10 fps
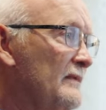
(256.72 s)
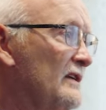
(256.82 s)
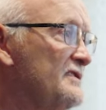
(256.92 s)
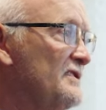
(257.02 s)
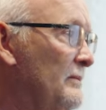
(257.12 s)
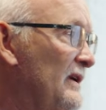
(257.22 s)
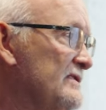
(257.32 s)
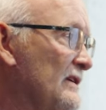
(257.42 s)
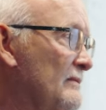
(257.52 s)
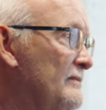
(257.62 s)
it'll seem
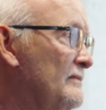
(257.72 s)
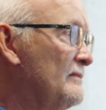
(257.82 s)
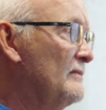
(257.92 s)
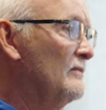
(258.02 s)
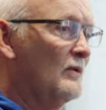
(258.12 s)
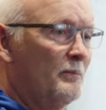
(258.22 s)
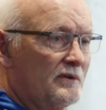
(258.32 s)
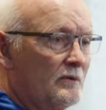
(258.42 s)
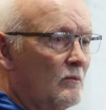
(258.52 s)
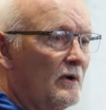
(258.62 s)
easy. We'll
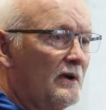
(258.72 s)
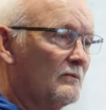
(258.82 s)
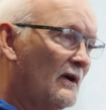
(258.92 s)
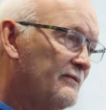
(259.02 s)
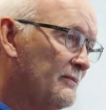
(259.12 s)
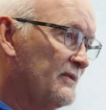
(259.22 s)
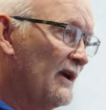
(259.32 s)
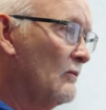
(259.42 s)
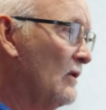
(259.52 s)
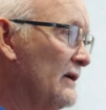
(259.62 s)
put the work in right from
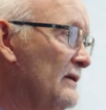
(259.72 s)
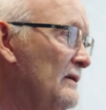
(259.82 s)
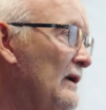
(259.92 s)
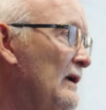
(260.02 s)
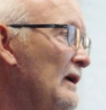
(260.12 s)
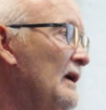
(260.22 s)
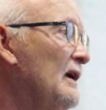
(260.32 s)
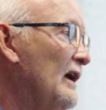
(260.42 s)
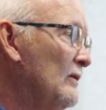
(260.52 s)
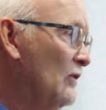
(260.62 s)
day 1,
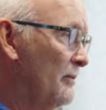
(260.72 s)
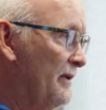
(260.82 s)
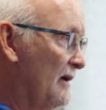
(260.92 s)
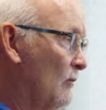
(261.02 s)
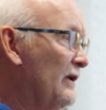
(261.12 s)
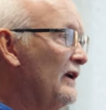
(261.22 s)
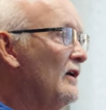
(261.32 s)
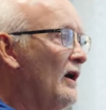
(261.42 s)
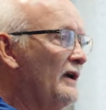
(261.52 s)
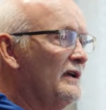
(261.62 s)
and we'll be a
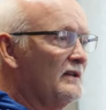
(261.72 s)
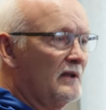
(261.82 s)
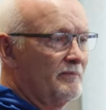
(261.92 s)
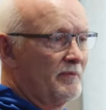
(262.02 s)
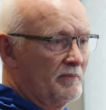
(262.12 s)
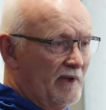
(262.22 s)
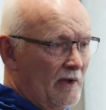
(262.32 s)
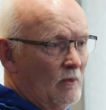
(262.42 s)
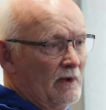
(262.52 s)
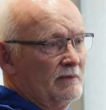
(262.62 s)
winning hockey club from
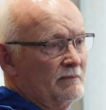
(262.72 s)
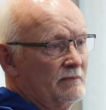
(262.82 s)
day 1.